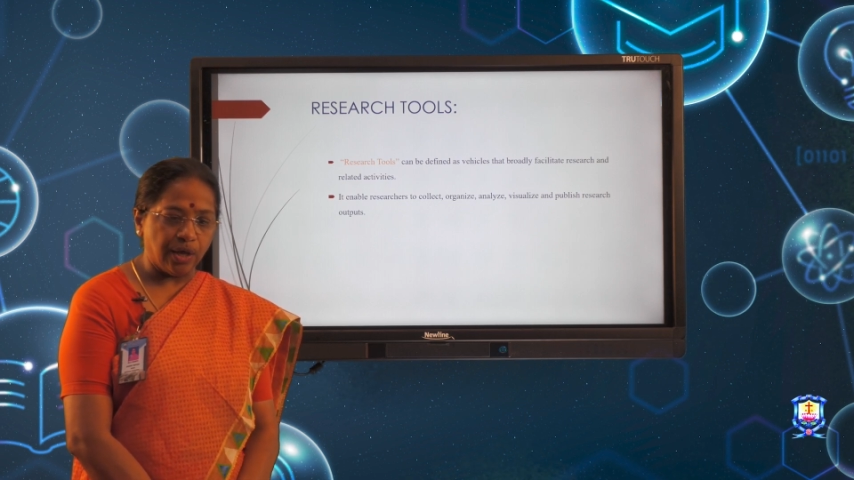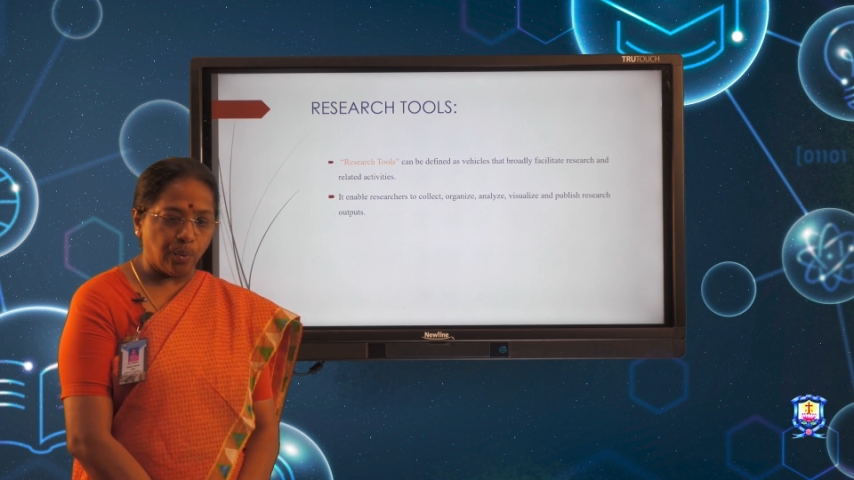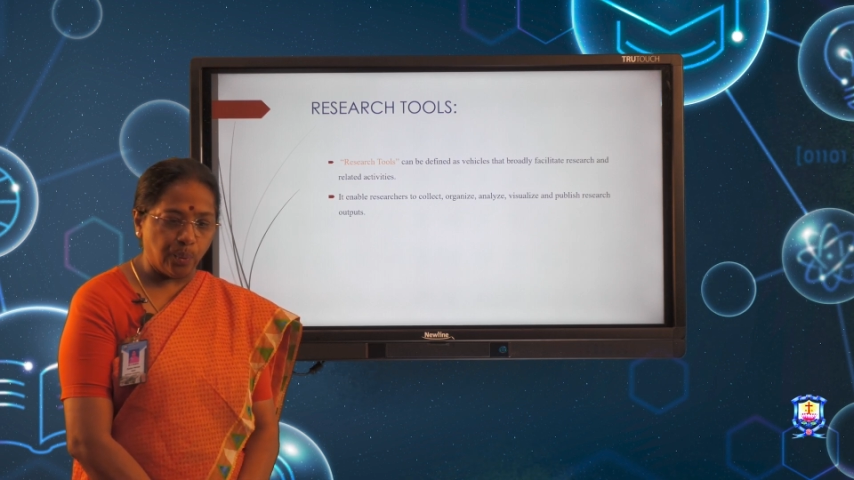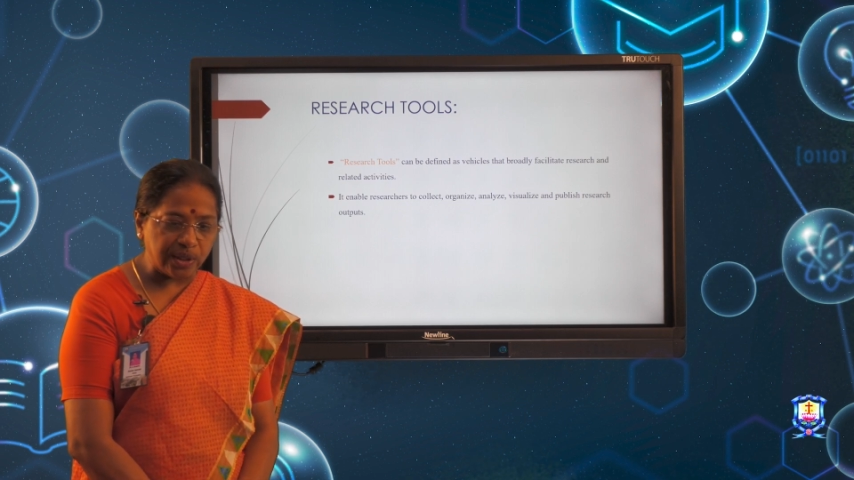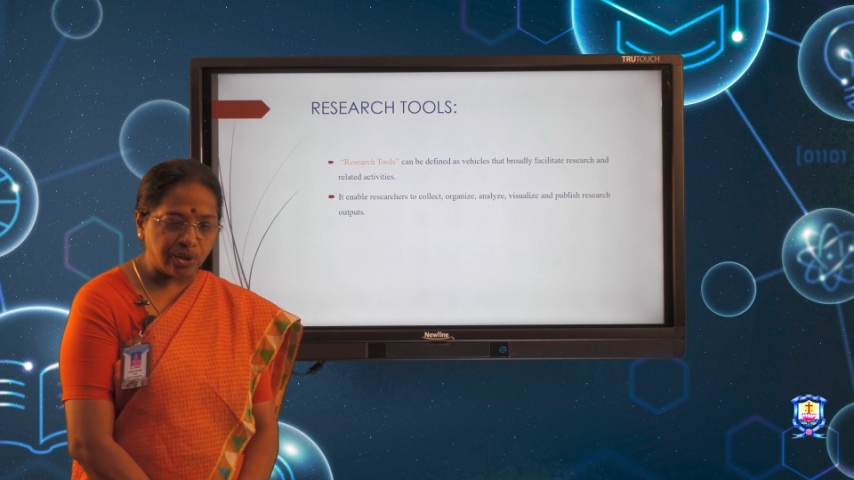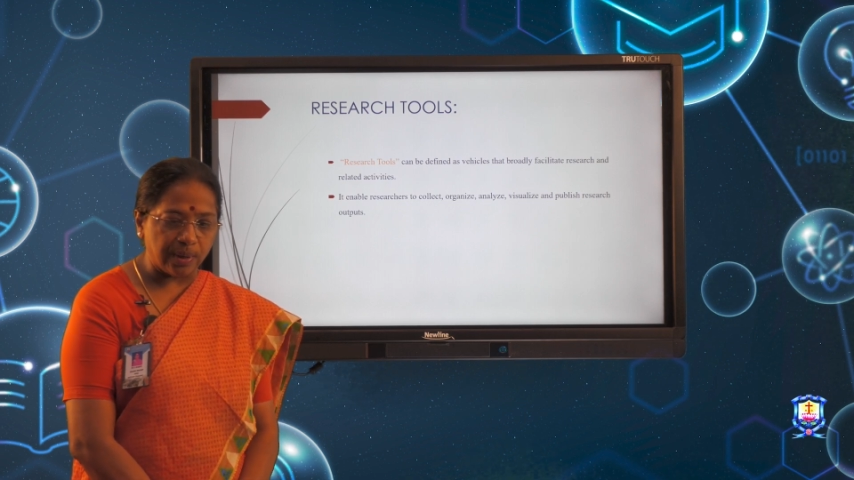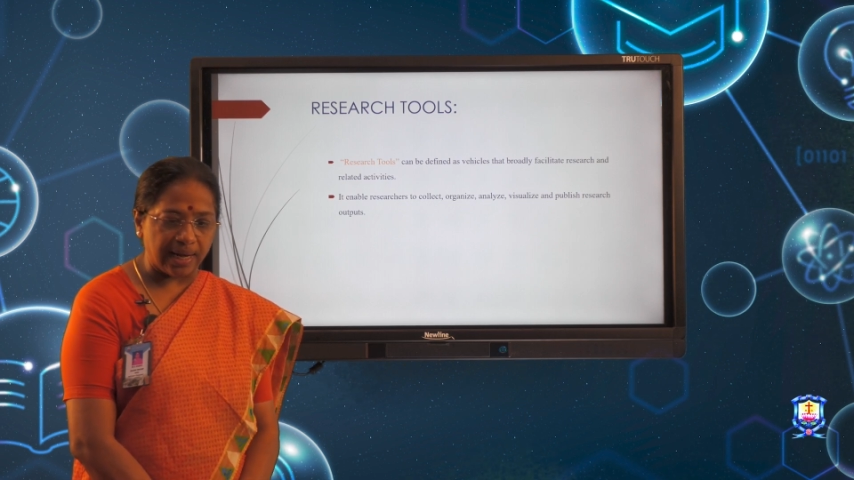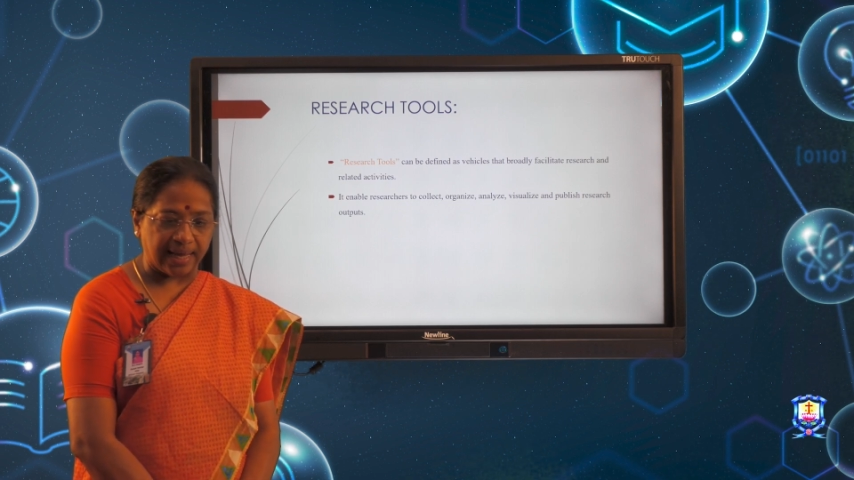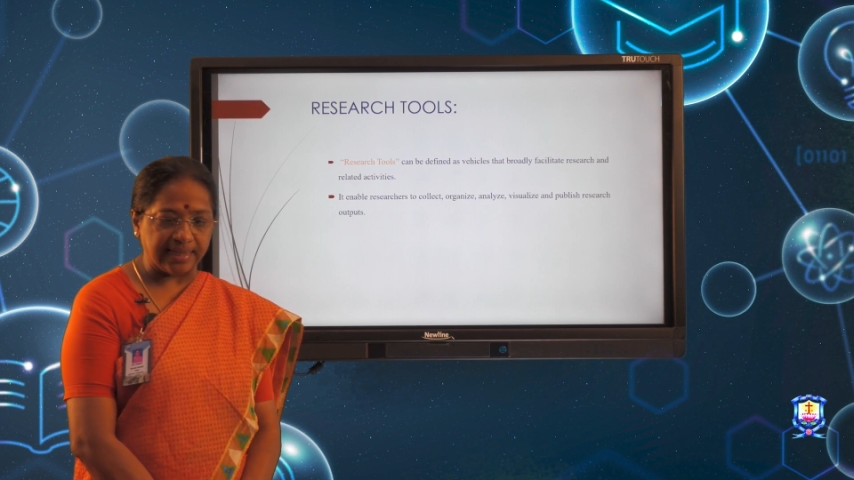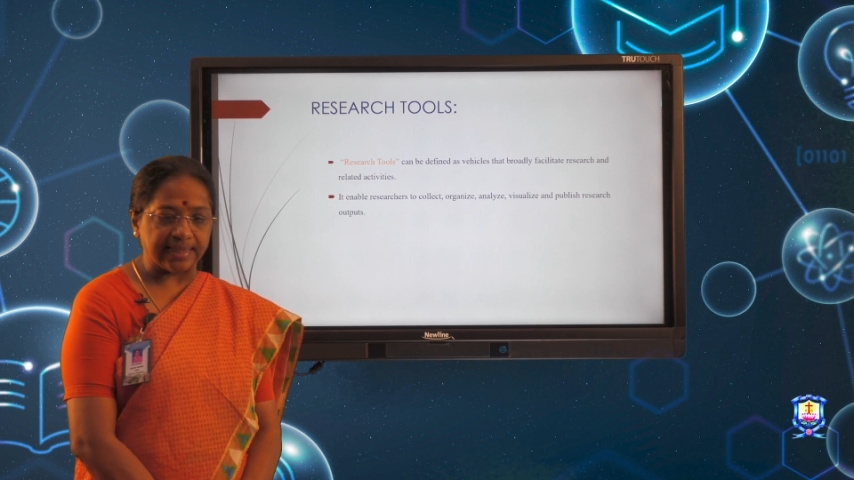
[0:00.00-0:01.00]

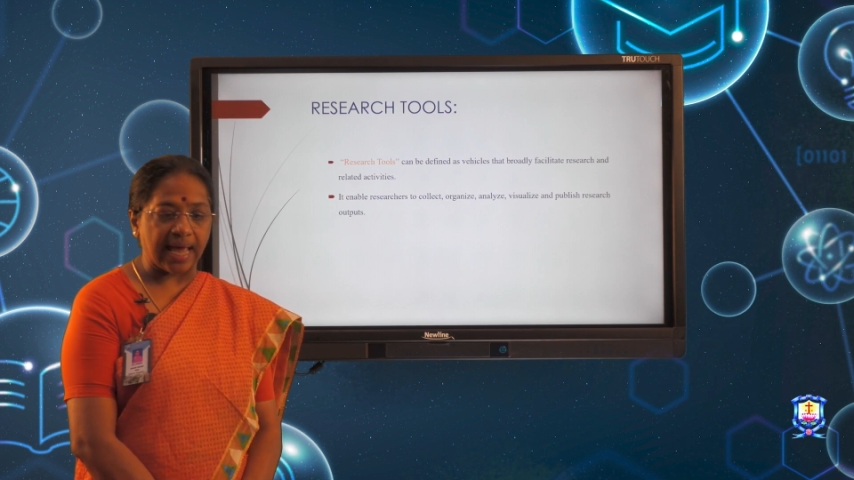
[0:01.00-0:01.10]
visualize